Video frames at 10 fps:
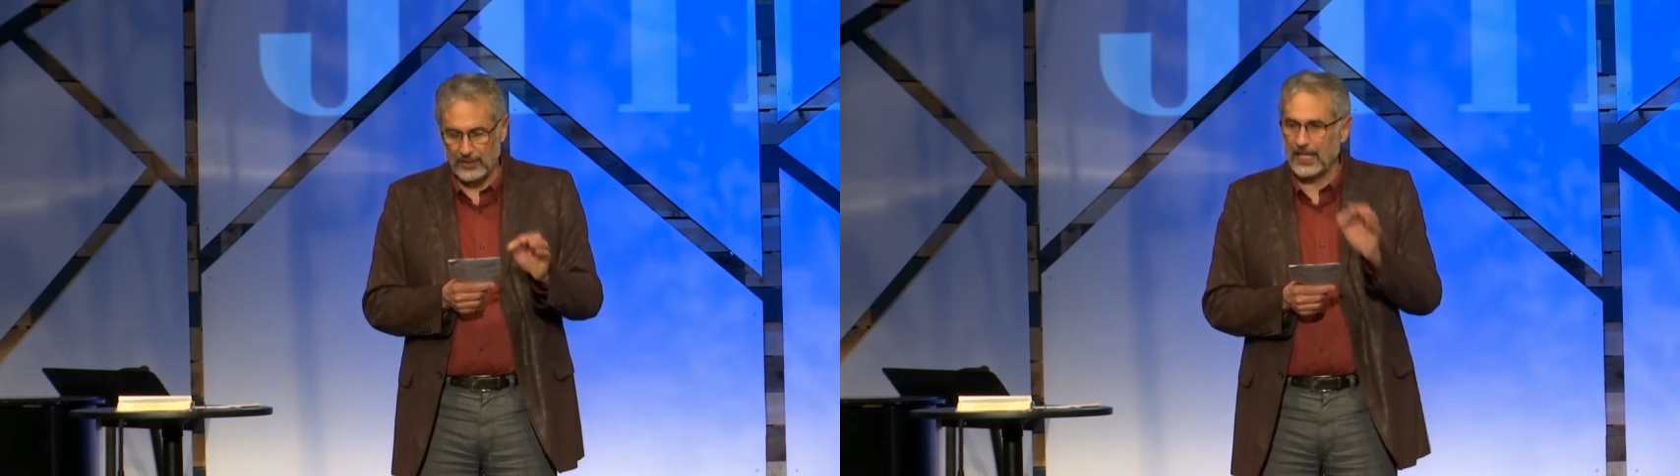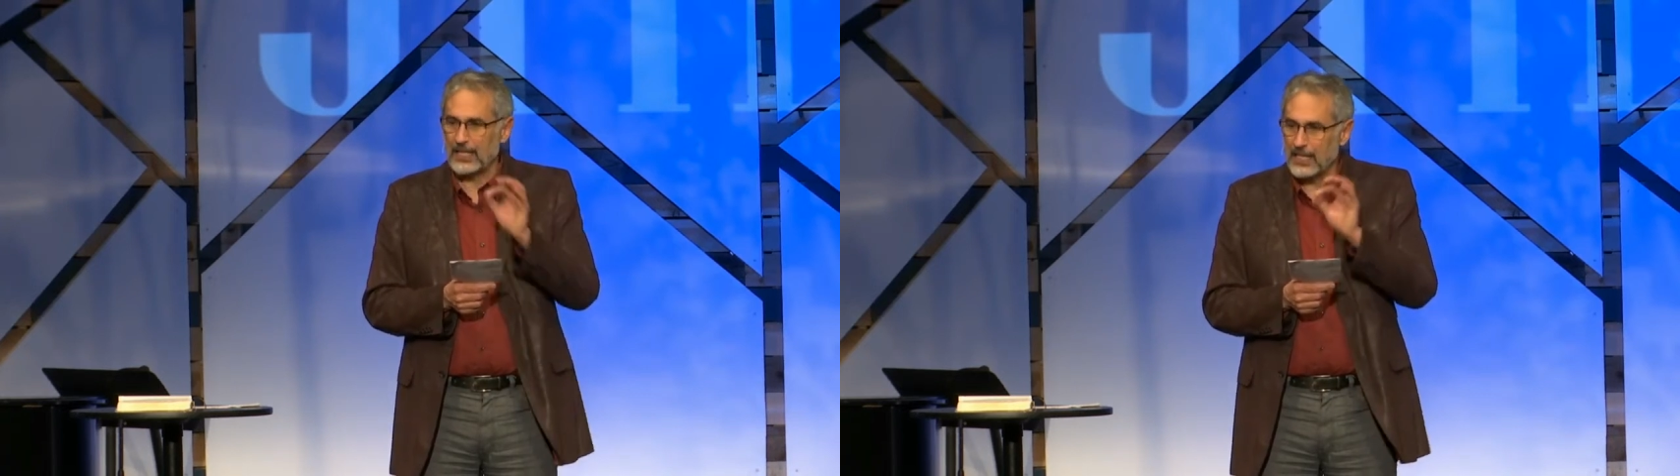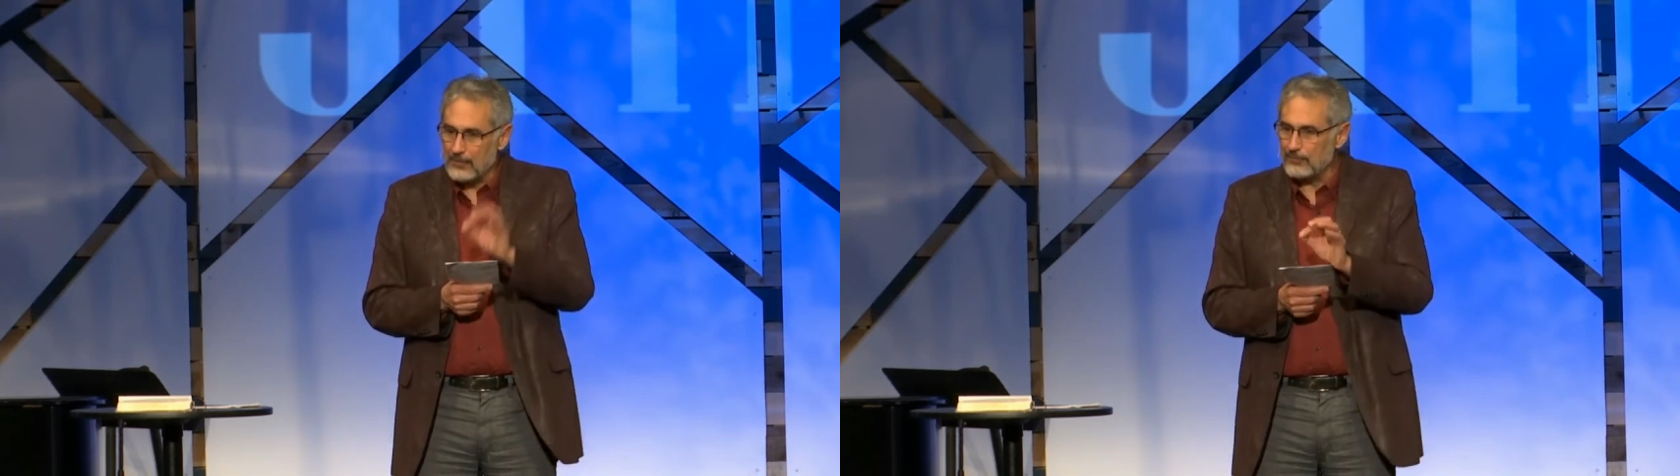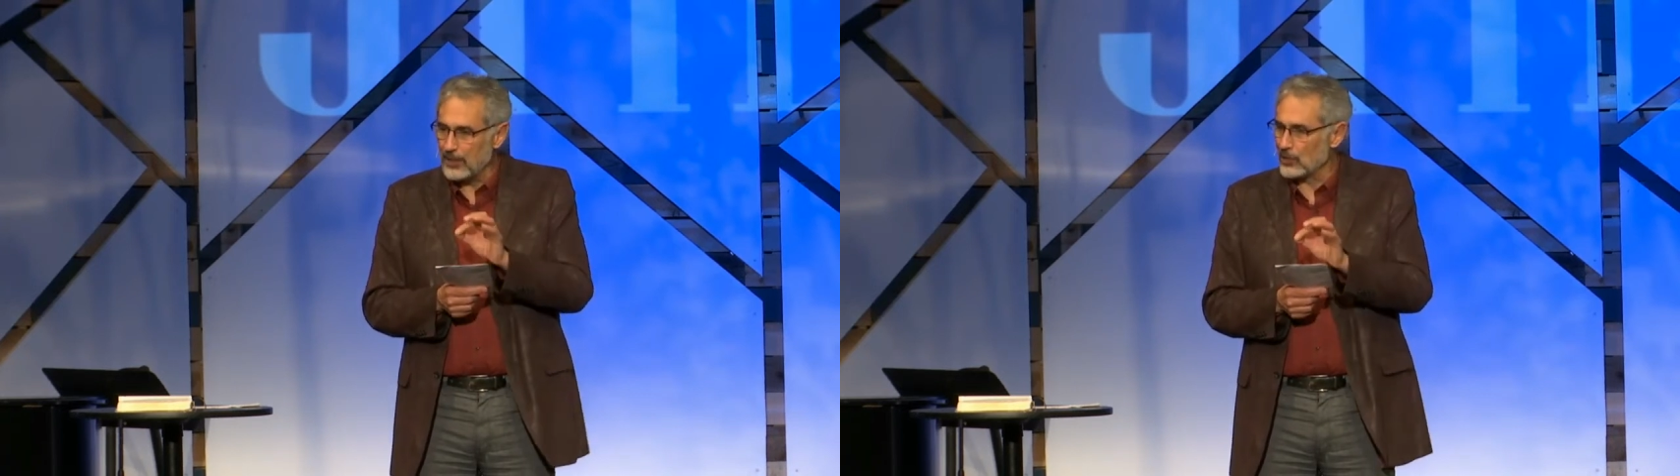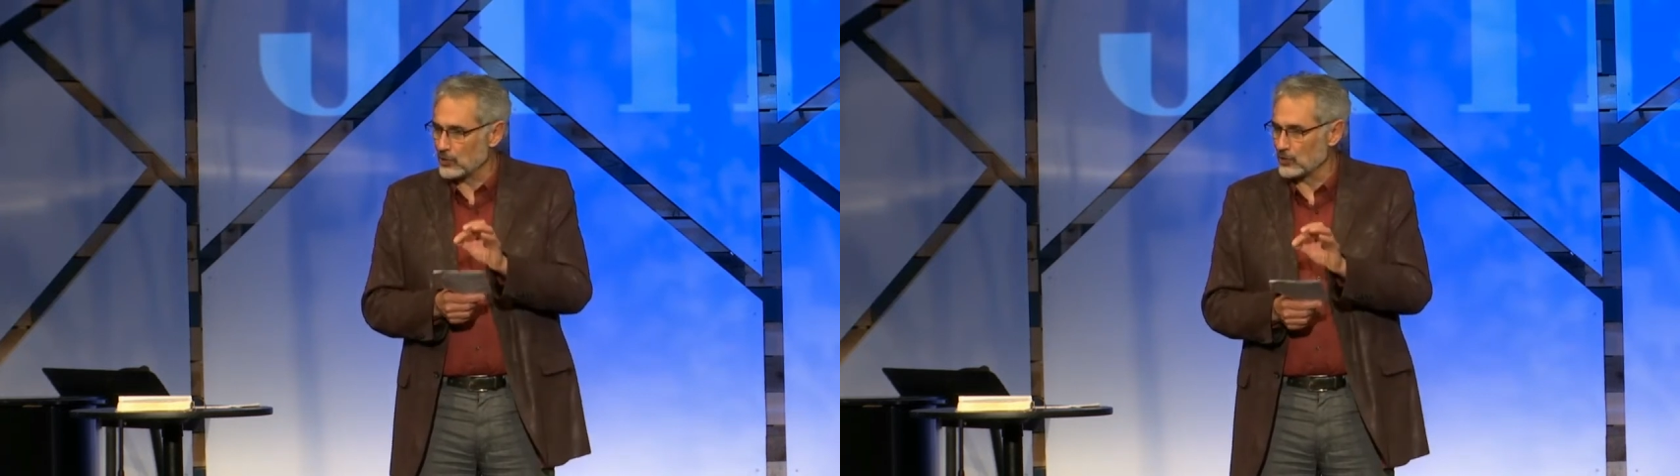let him
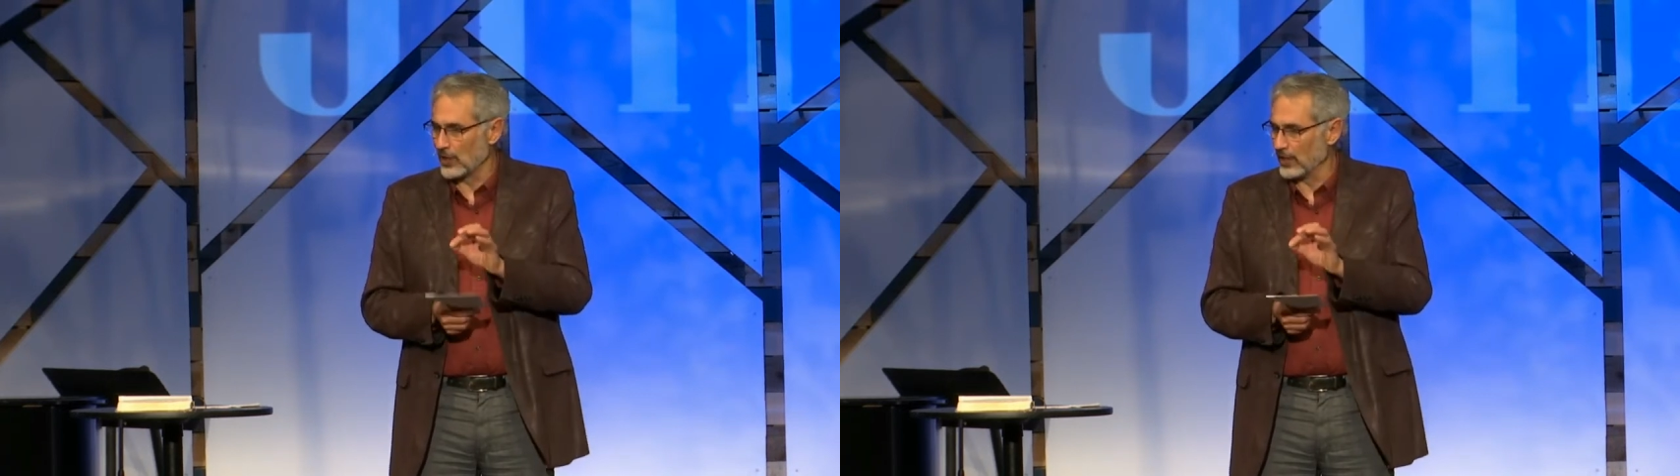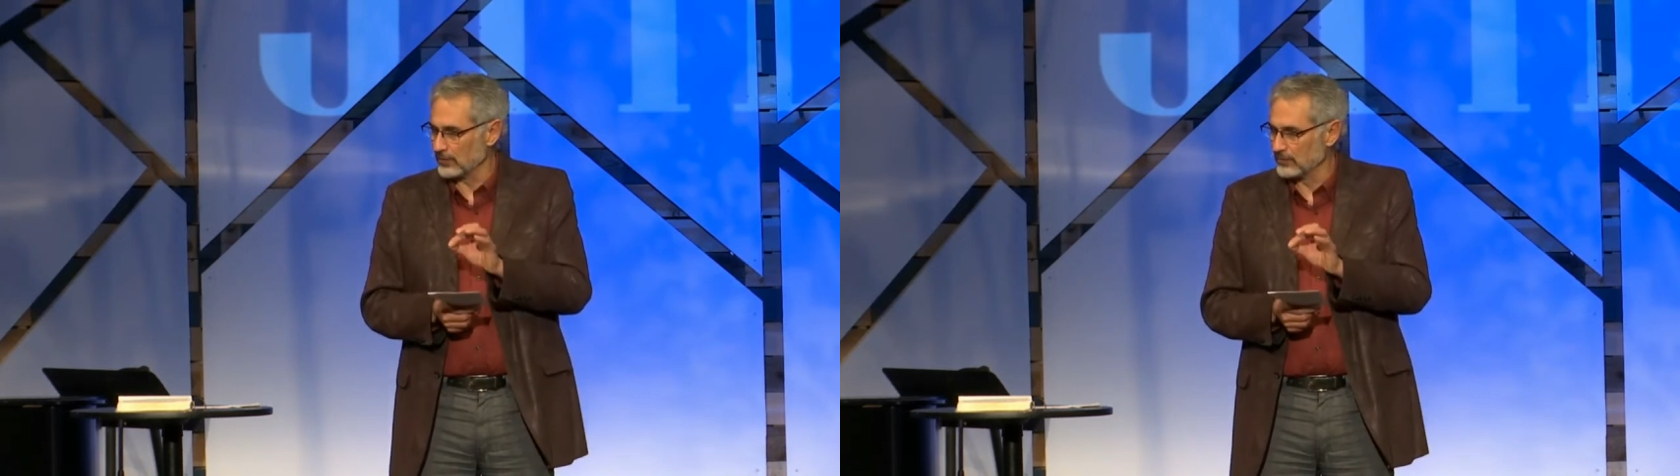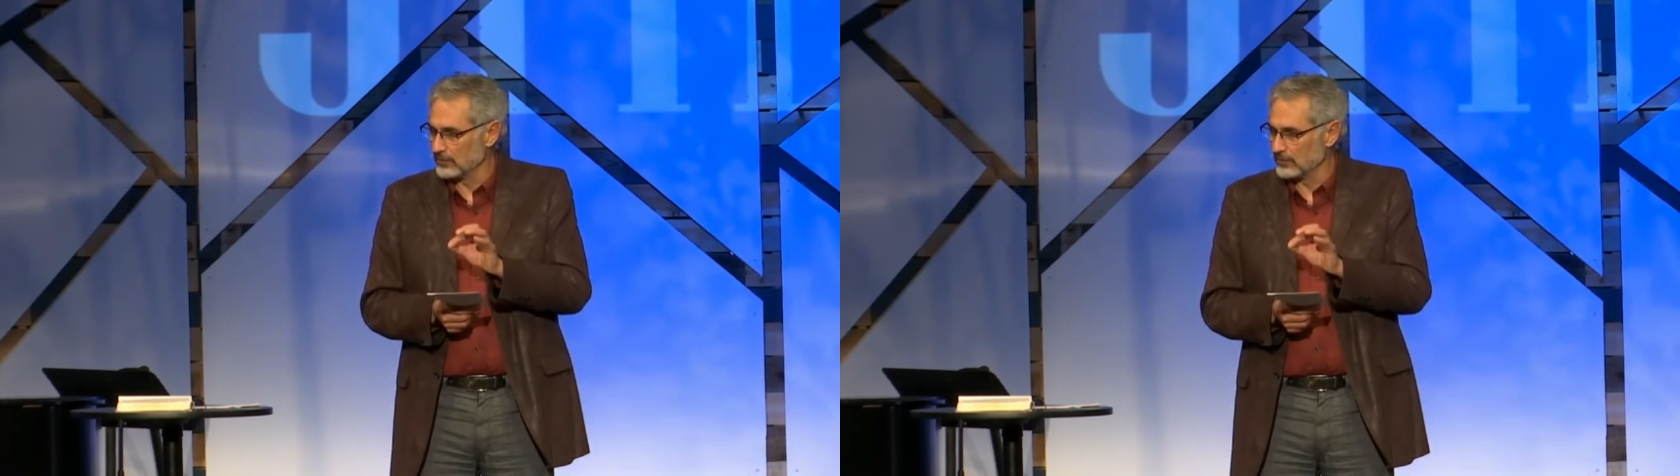be your dread